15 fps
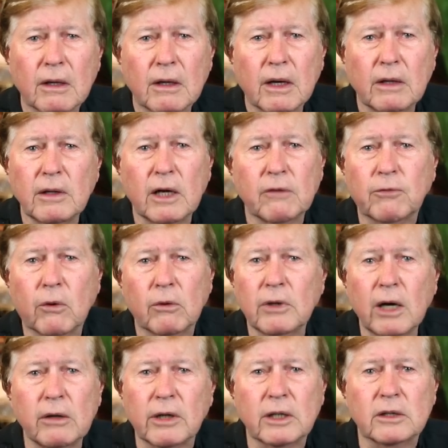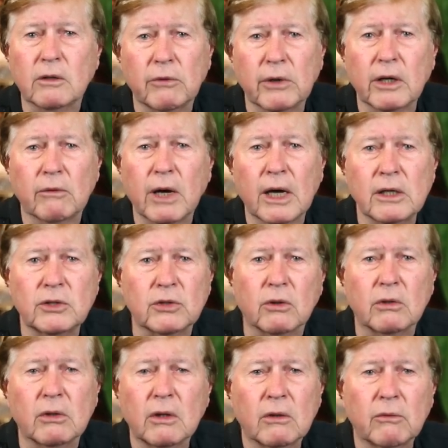And therefore, no need to rearrange
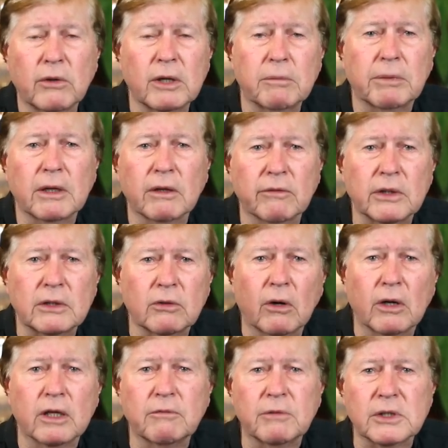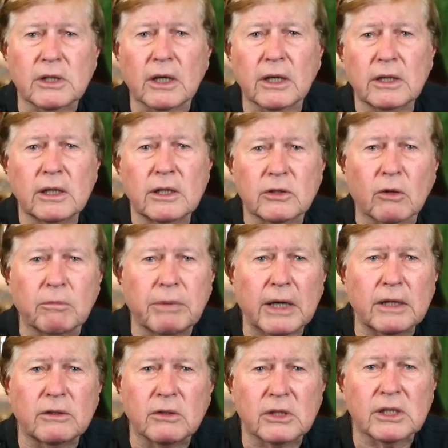or rebuild the toilet facilities or
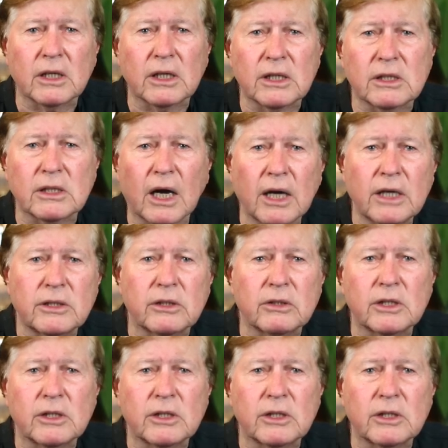paint your silly signs.